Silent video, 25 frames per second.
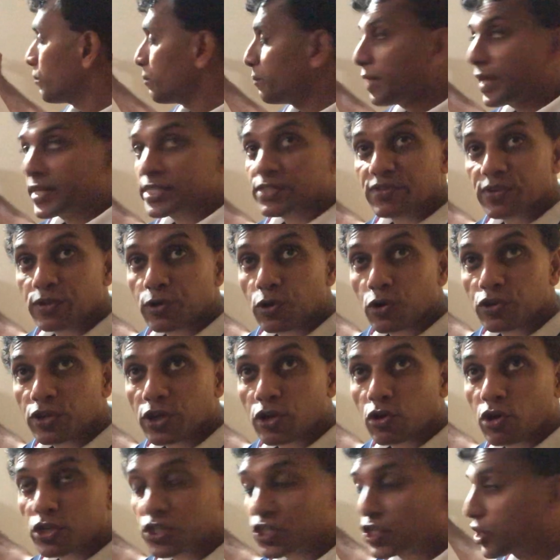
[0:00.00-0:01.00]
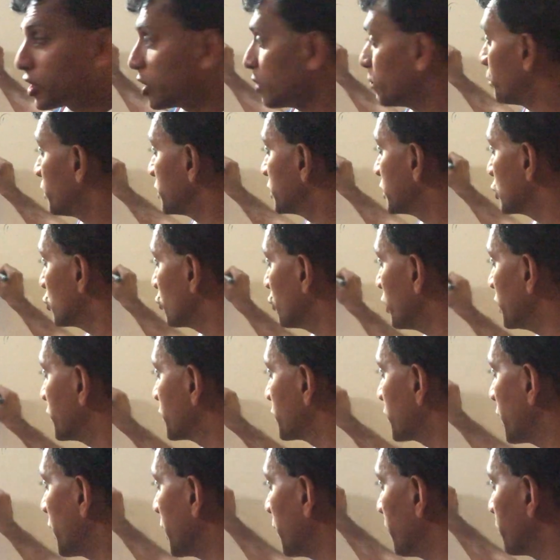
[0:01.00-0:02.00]
Next we go to the question number 3
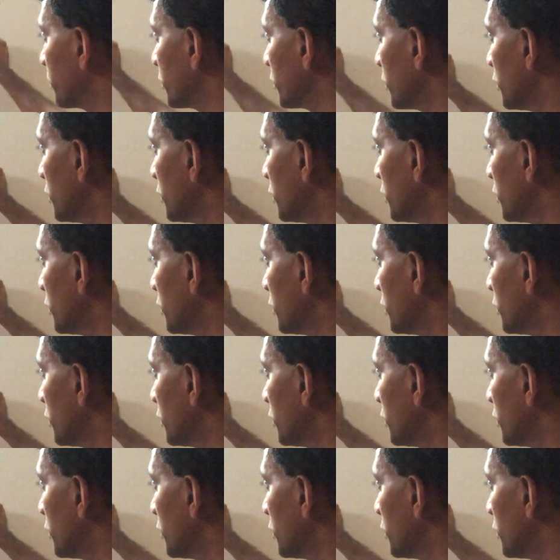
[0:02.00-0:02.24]
type,